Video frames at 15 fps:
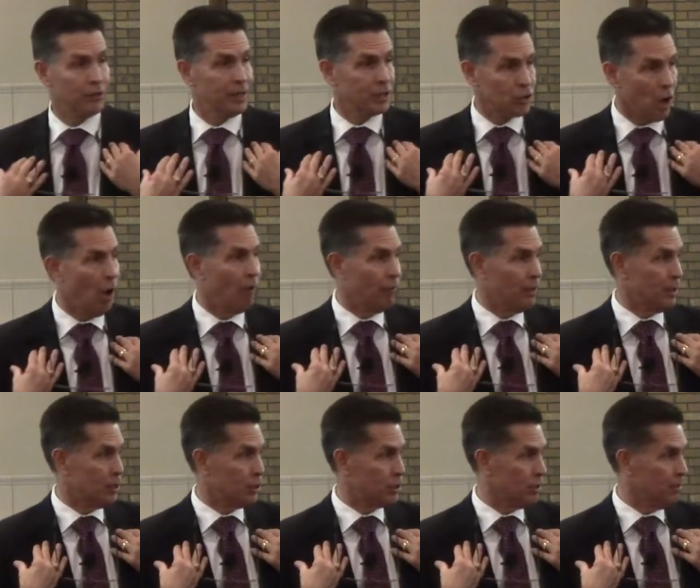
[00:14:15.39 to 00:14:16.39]
his
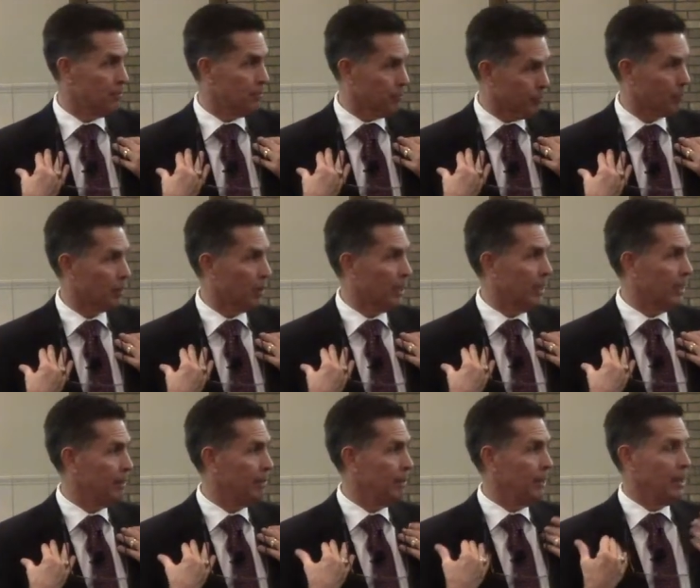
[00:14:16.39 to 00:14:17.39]
office.
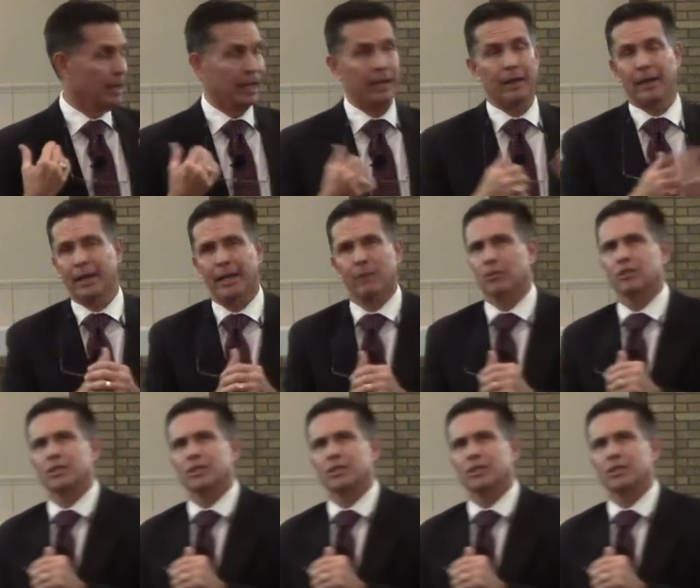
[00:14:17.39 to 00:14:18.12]
Okay? It, it was